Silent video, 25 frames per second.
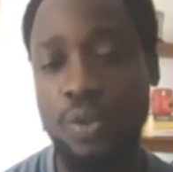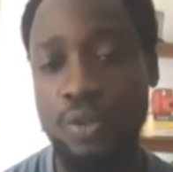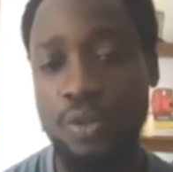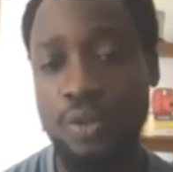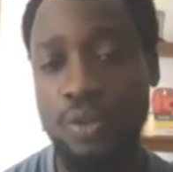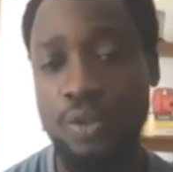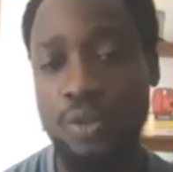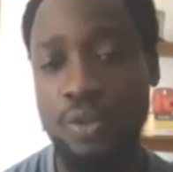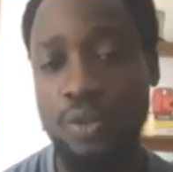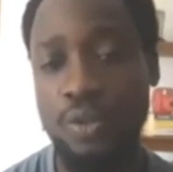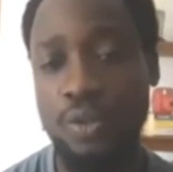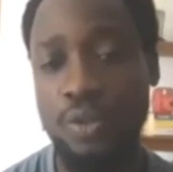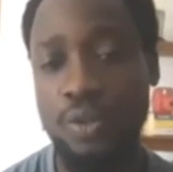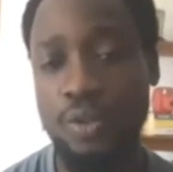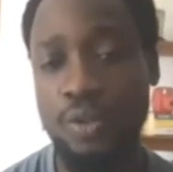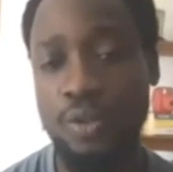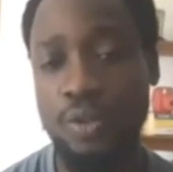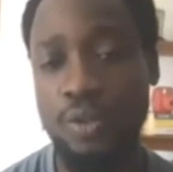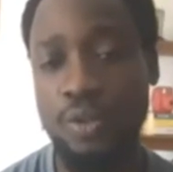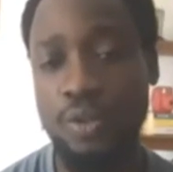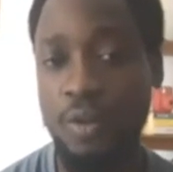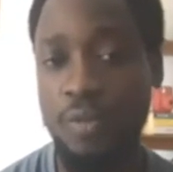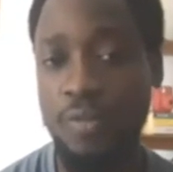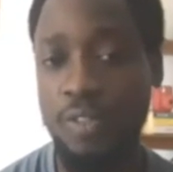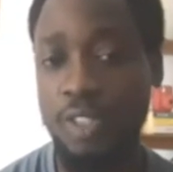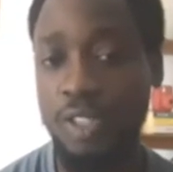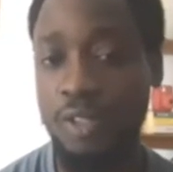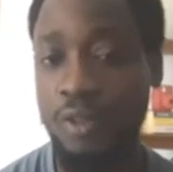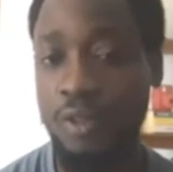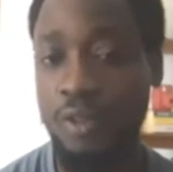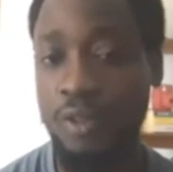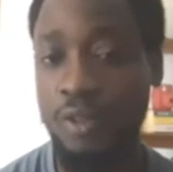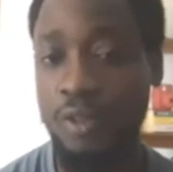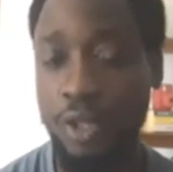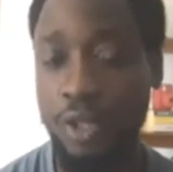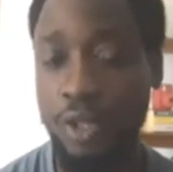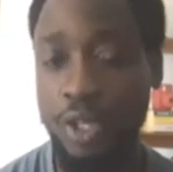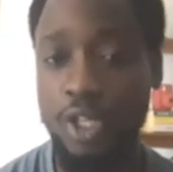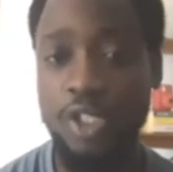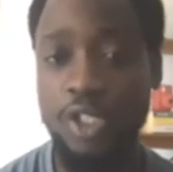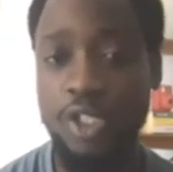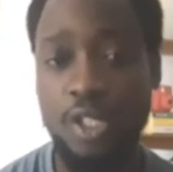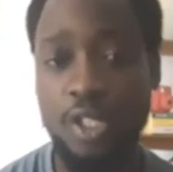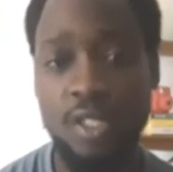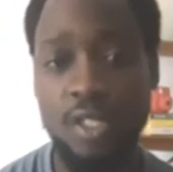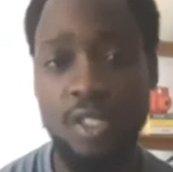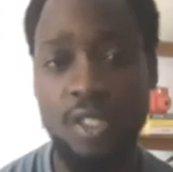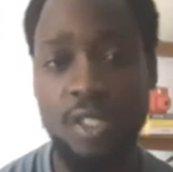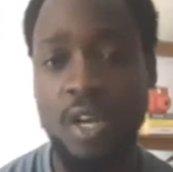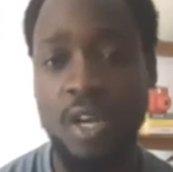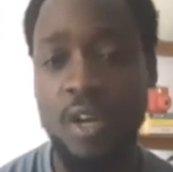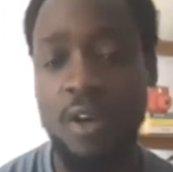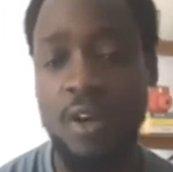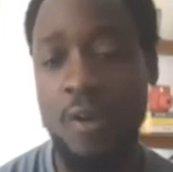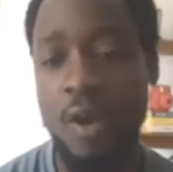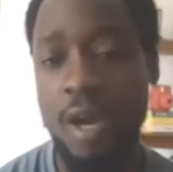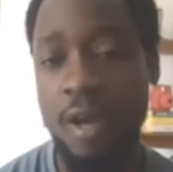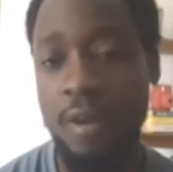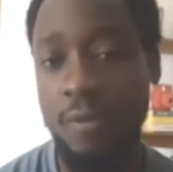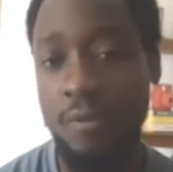We want to build more of these locations